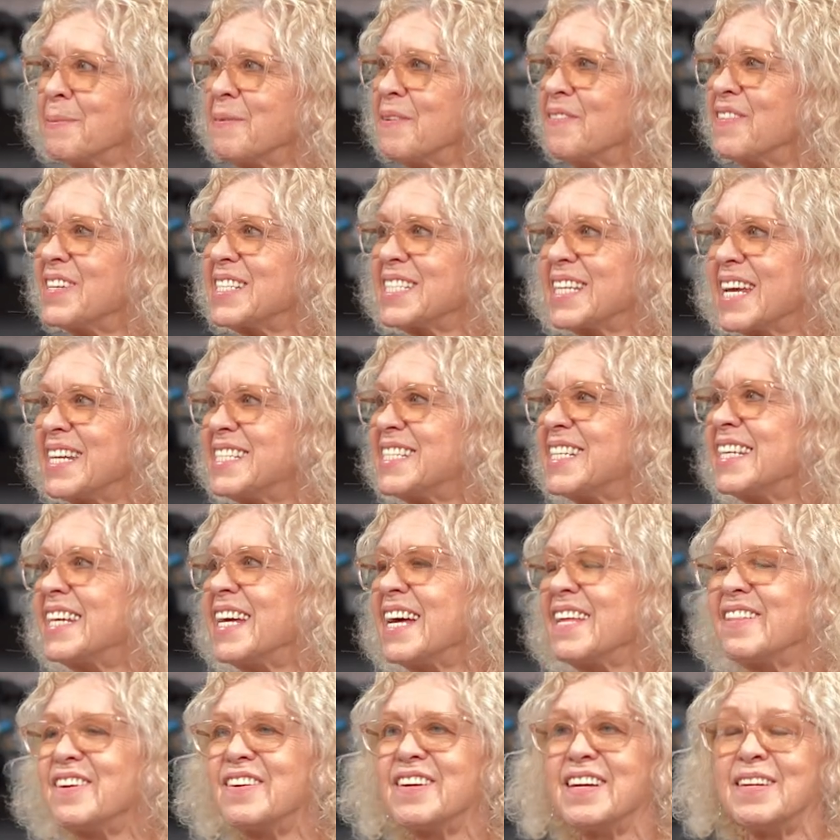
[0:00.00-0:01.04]
some Have of us ball. get
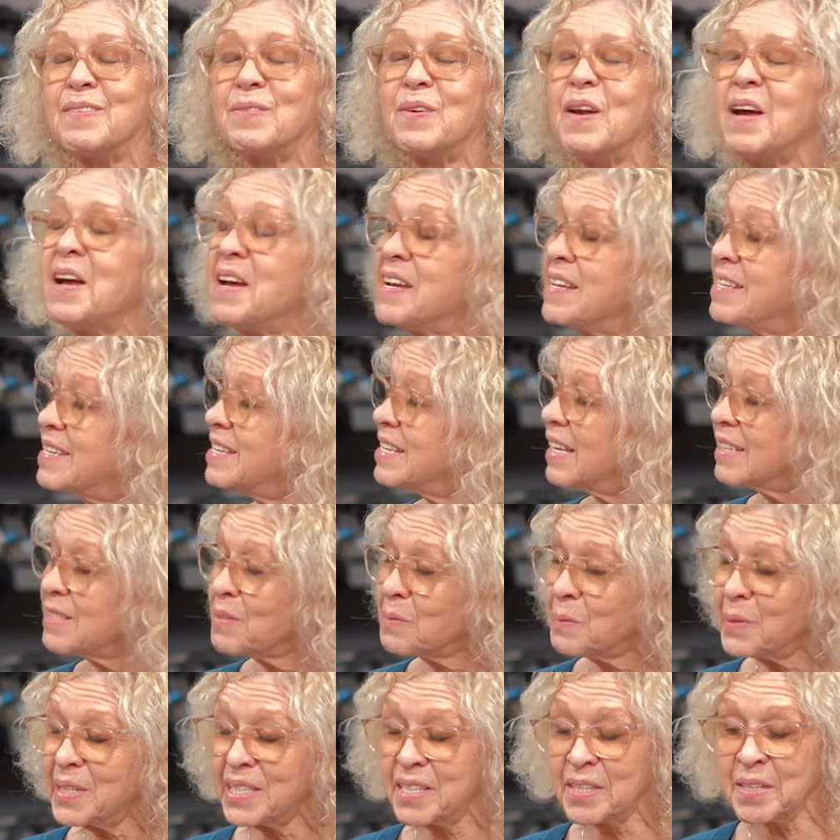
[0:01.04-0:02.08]
together, and
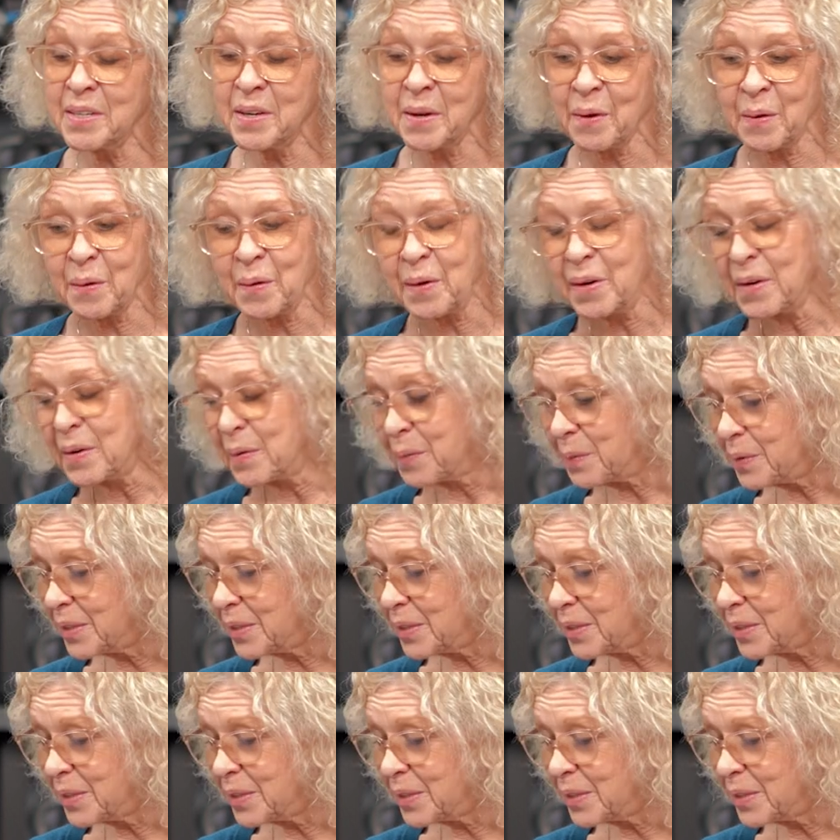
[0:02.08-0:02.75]
yes, we do.